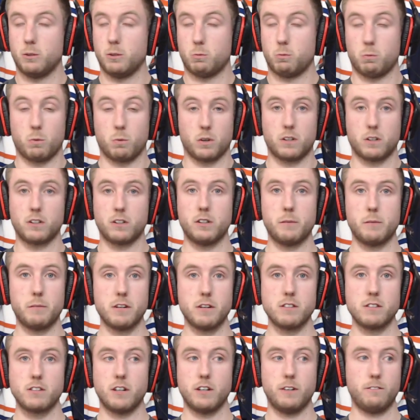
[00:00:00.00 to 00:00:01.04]
worked on
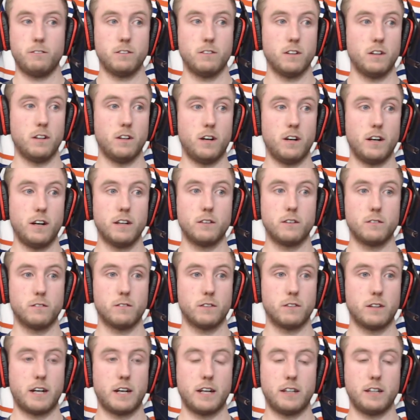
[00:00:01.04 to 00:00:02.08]
myself a lot over
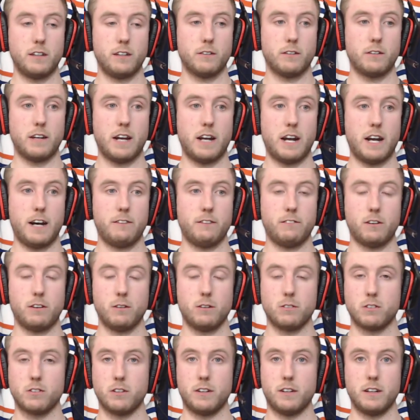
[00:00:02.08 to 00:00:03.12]
that year and a half I
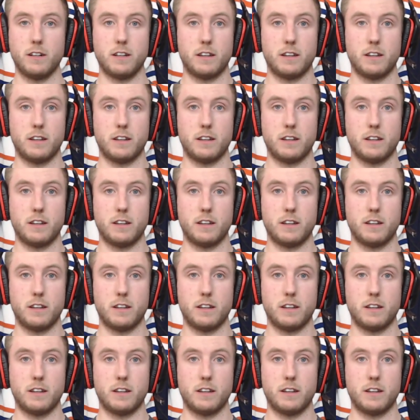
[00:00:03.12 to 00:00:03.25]
was gone.